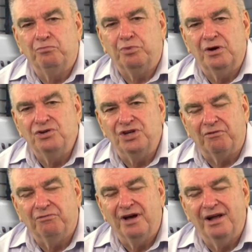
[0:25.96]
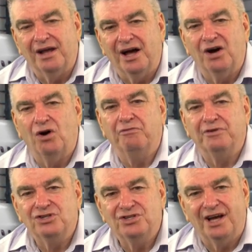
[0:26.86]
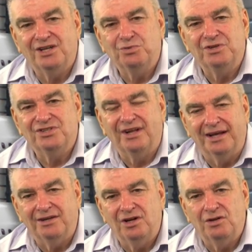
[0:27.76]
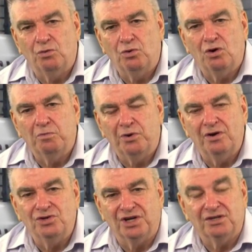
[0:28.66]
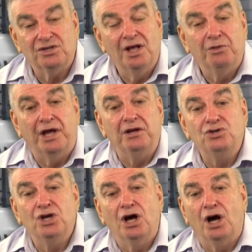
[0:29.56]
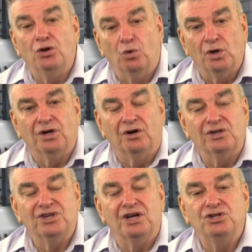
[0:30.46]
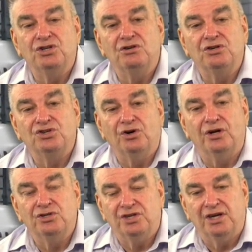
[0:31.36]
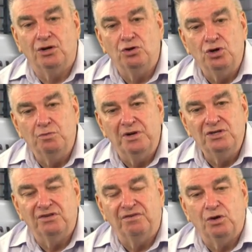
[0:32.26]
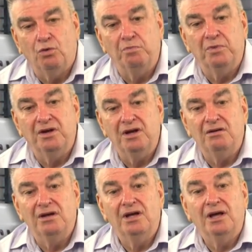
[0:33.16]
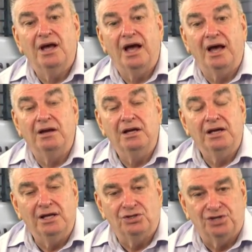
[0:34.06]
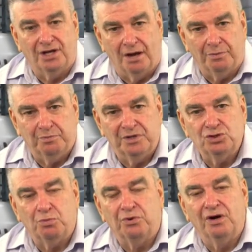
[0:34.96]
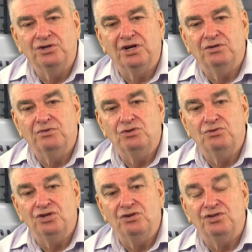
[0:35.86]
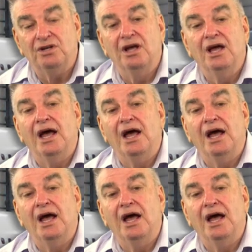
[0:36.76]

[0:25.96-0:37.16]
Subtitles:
project failure often starts with selecting the wrong projects. That is, an organisation decides to get a new piece of equipment in and it's set up as a project to introduce it,